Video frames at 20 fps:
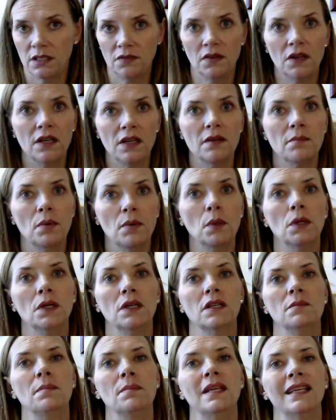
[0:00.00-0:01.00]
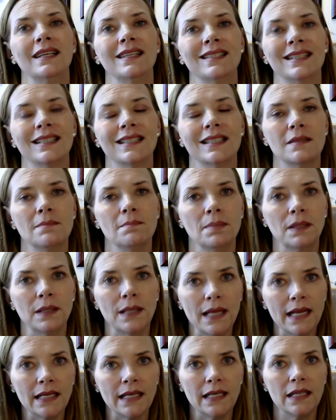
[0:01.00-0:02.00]
is very important because it's the
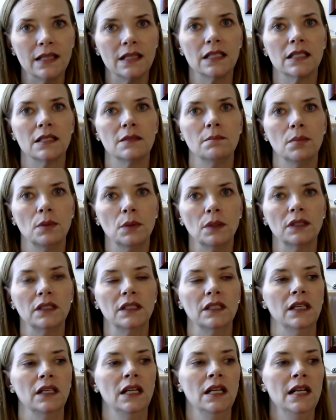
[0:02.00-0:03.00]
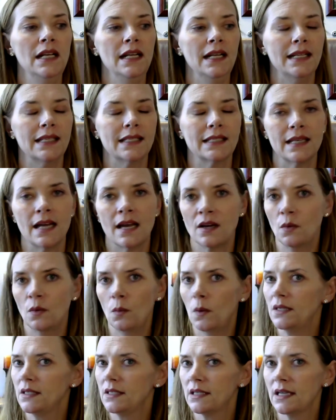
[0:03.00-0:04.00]
planning that's important. It's not a
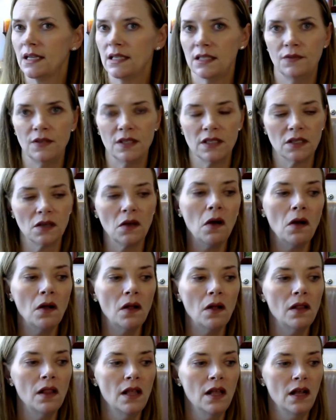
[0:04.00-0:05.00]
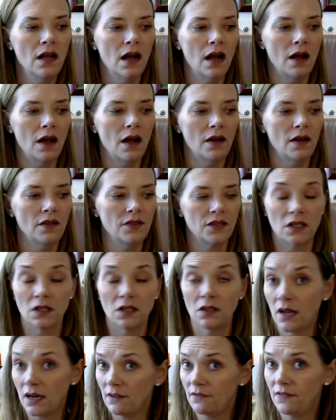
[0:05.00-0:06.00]
one size fits all. There's a
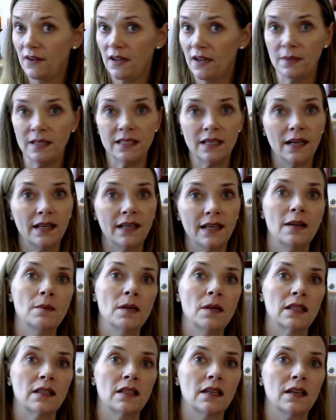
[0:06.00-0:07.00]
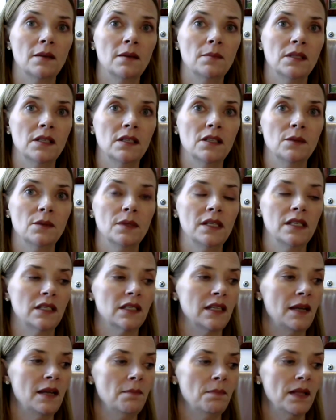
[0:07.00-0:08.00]
lot of family dynamic that comes into an
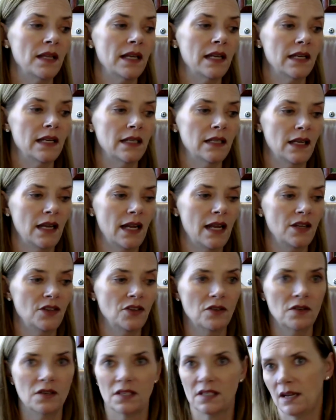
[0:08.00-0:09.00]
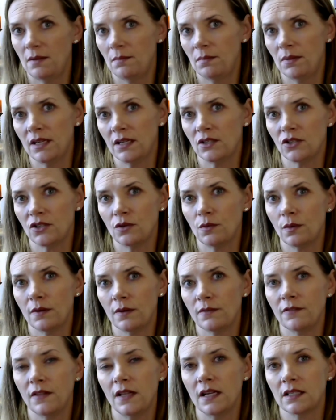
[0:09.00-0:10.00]
estate plan, and your estate plan should
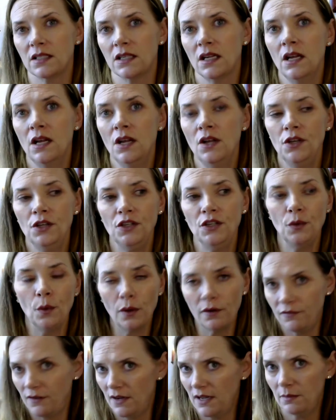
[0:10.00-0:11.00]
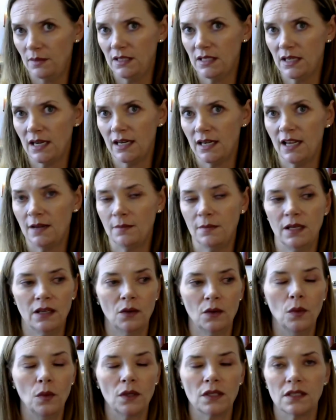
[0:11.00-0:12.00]
reflect your family
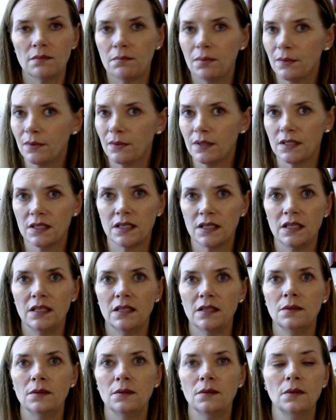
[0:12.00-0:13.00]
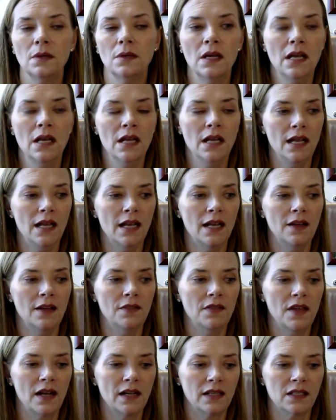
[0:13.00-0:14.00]
dynamic, what's important to you.
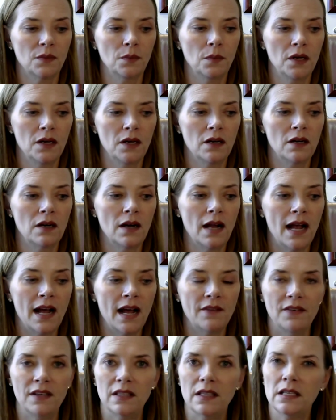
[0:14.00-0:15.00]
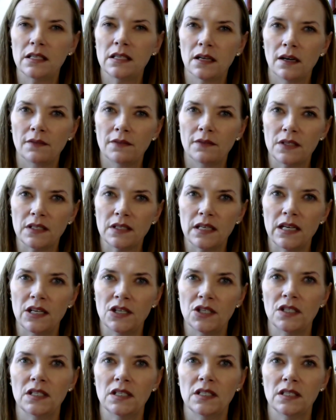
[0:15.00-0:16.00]
And that's where having these
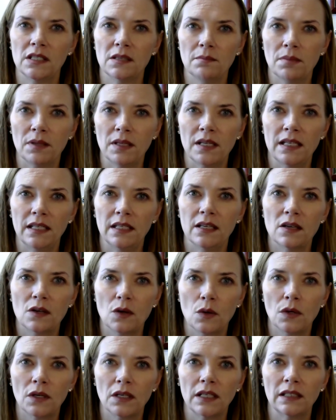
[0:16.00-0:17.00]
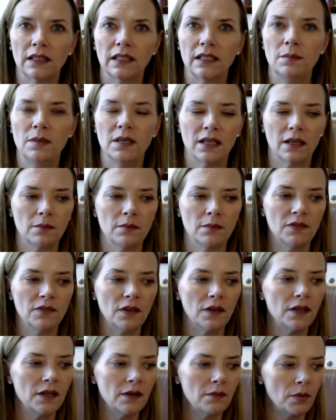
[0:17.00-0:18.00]
conversations and planning accordingly becomes
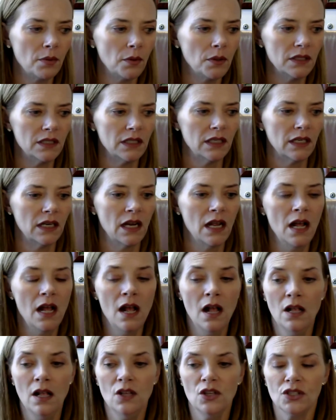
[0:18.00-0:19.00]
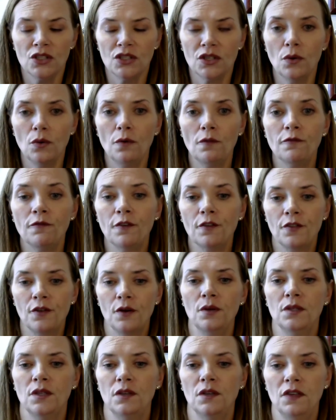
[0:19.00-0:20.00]
very important. So, for
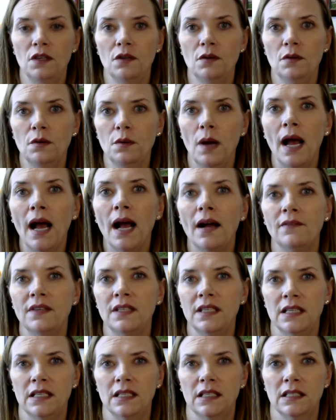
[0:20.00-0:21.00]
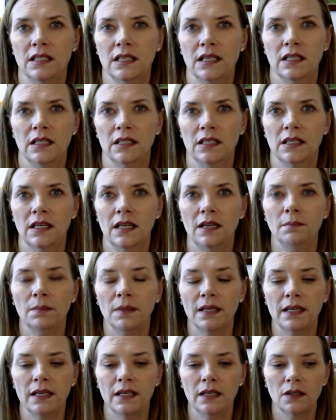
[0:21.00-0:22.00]
those of you who have an existing estate
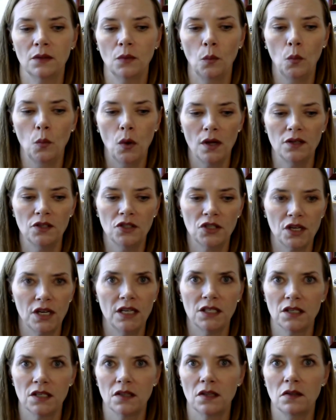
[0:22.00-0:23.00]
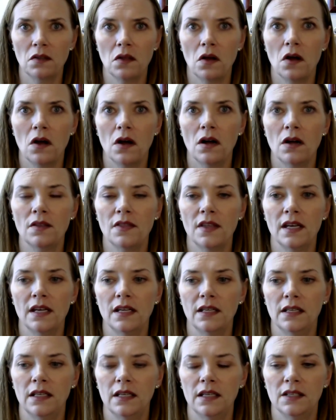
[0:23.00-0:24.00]
plan, one change in the law
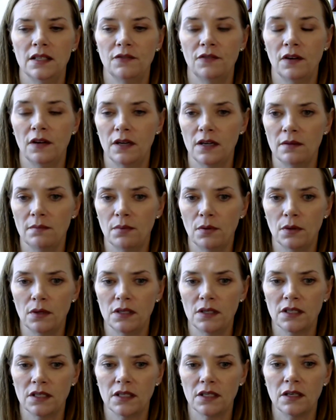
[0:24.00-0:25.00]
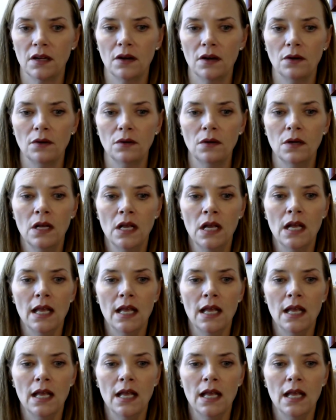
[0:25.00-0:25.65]
that is very important to know